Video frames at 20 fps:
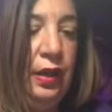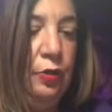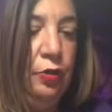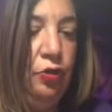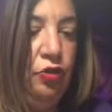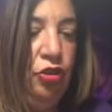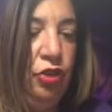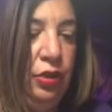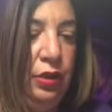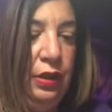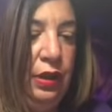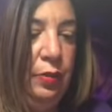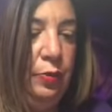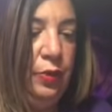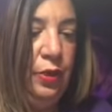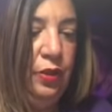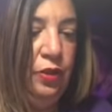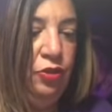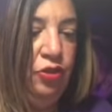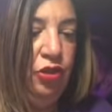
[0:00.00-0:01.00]
energy,
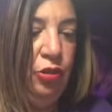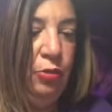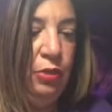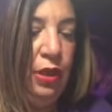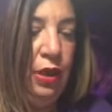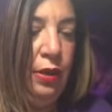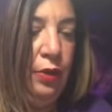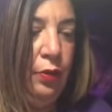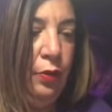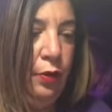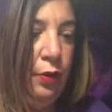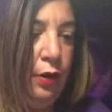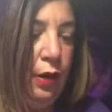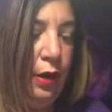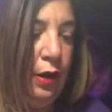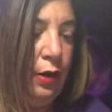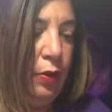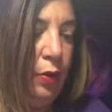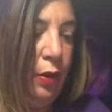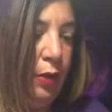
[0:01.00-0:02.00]
Libra, Gemini, or
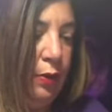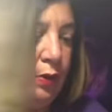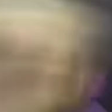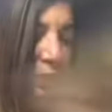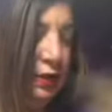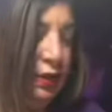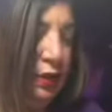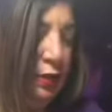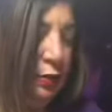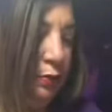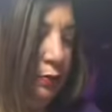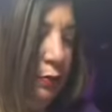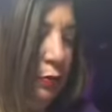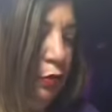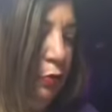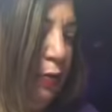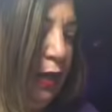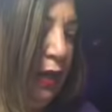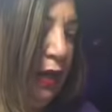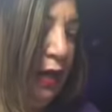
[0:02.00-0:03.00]
Aquarius here.
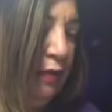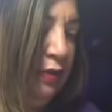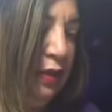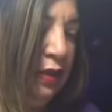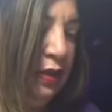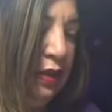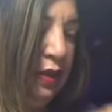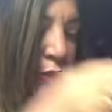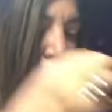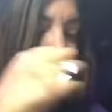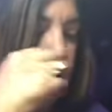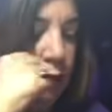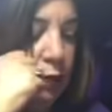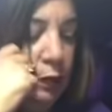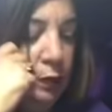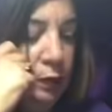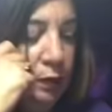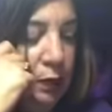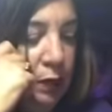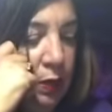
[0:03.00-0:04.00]
You might have this in your
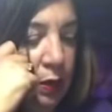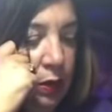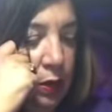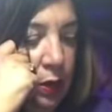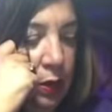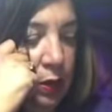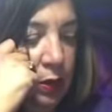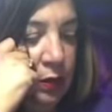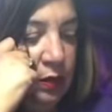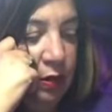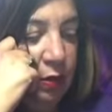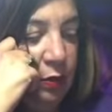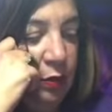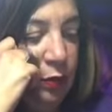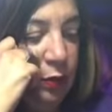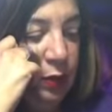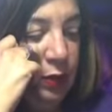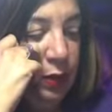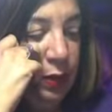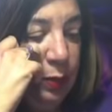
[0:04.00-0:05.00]
moon. So
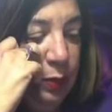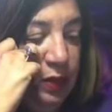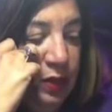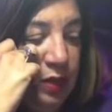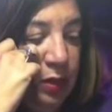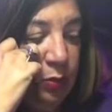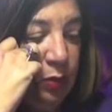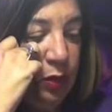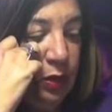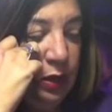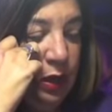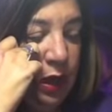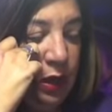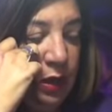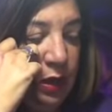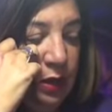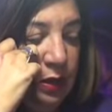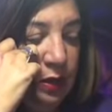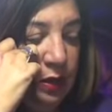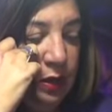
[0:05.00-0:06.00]
you are dealing with someone
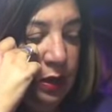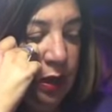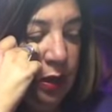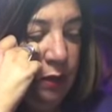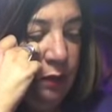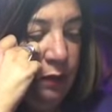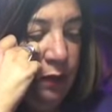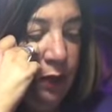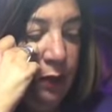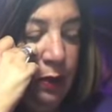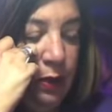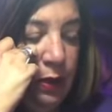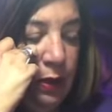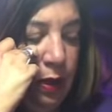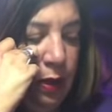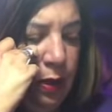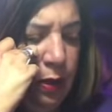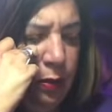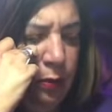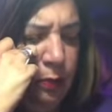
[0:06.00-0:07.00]
that is uh, very,
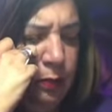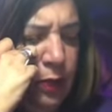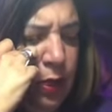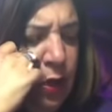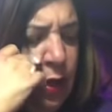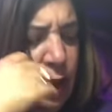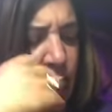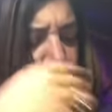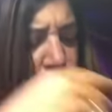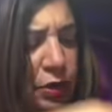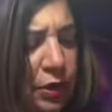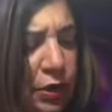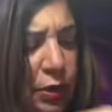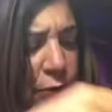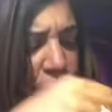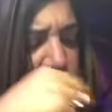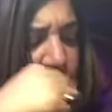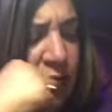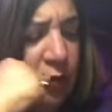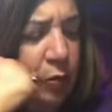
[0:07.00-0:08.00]
um, you're
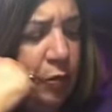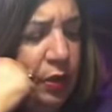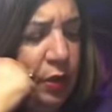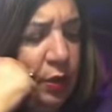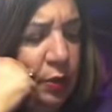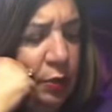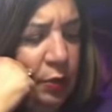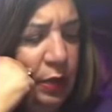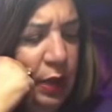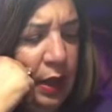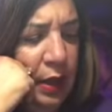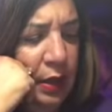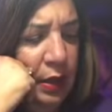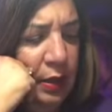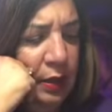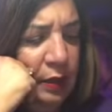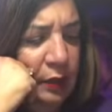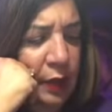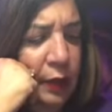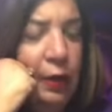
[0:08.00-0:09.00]
dealing with someone here that
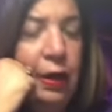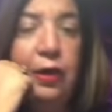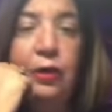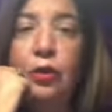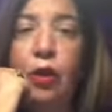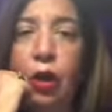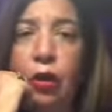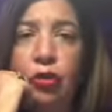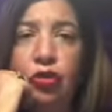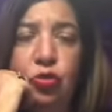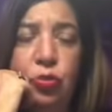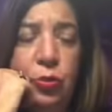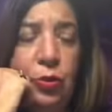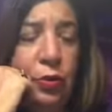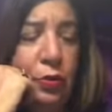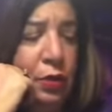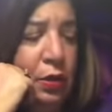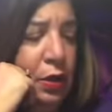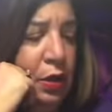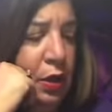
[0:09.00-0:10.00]
is very
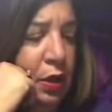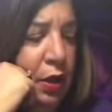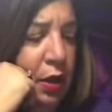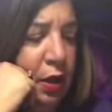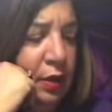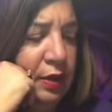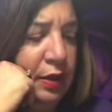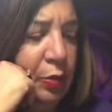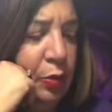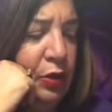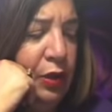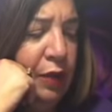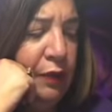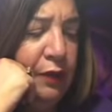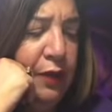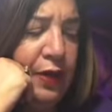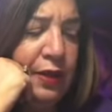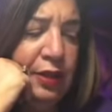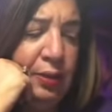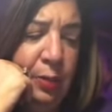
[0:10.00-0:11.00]
knowledgeable, uh, someone
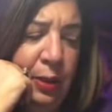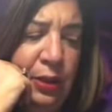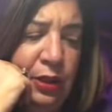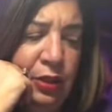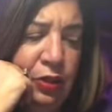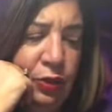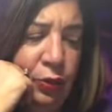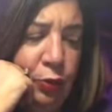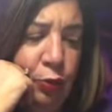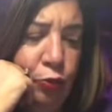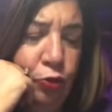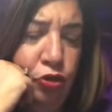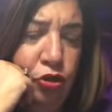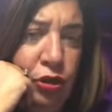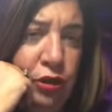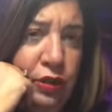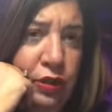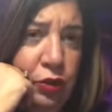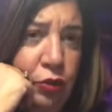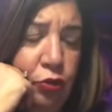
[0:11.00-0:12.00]
that finds many
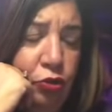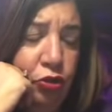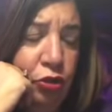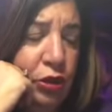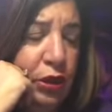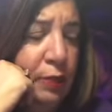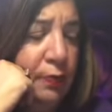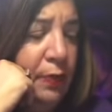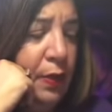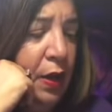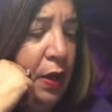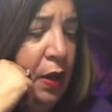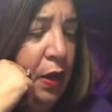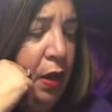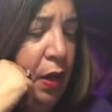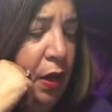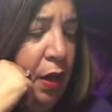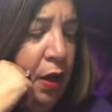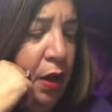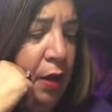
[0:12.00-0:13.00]
solutions usually,
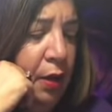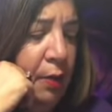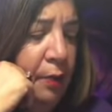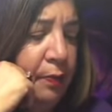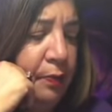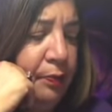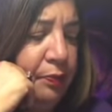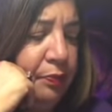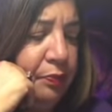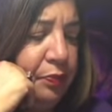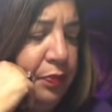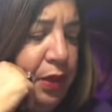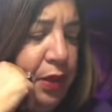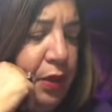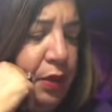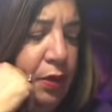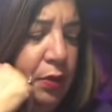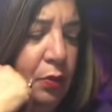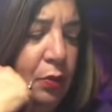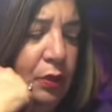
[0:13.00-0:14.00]
um,
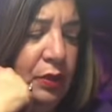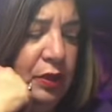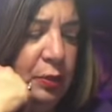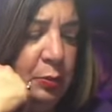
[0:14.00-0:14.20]
will